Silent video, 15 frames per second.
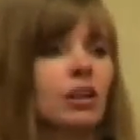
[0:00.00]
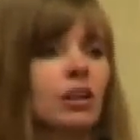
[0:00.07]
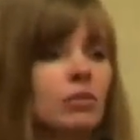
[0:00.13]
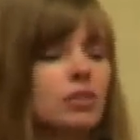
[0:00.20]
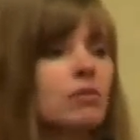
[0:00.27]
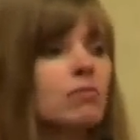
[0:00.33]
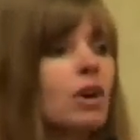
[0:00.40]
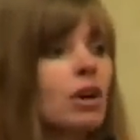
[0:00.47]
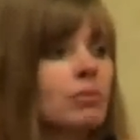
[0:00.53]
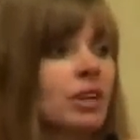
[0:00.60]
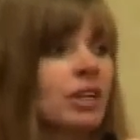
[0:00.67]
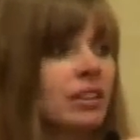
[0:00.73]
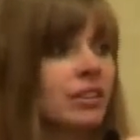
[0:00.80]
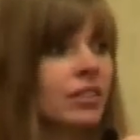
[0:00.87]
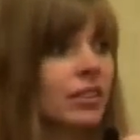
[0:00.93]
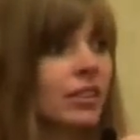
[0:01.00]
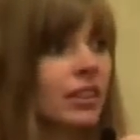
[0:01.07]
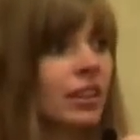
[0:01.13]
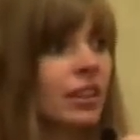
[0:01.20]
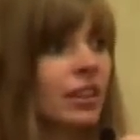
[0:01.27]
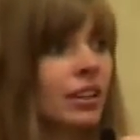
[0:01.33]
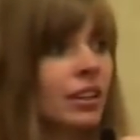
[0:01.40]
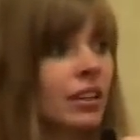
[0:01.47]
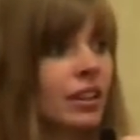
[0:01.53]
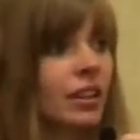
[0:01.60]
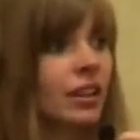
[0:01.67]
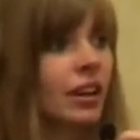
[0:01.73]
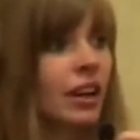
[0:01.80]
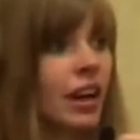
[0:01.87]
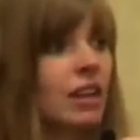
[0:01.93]
it was a moment,
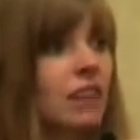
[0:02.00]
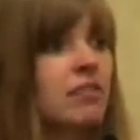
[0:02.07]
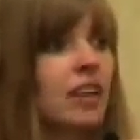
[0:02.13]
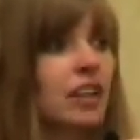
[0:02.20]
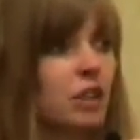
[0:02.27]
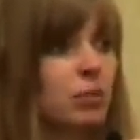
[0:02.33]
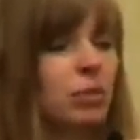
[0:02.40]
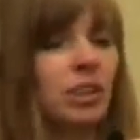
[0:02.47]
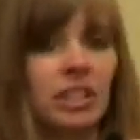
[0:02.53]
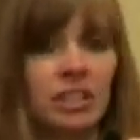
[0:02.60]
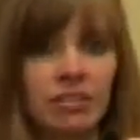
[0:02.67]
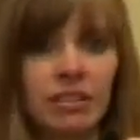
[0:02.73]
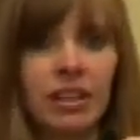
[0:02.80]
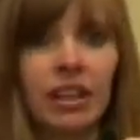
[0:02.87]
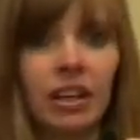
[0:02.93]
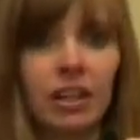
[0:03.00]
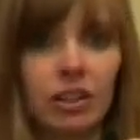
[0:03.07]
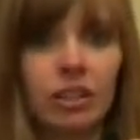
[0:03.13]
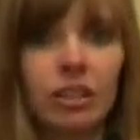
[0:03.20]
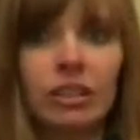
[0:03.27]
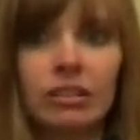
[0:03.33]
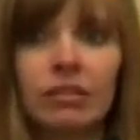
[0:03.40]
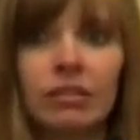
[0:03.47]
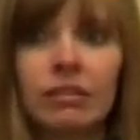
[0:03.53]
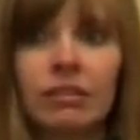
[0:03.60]
I finally believed that I could.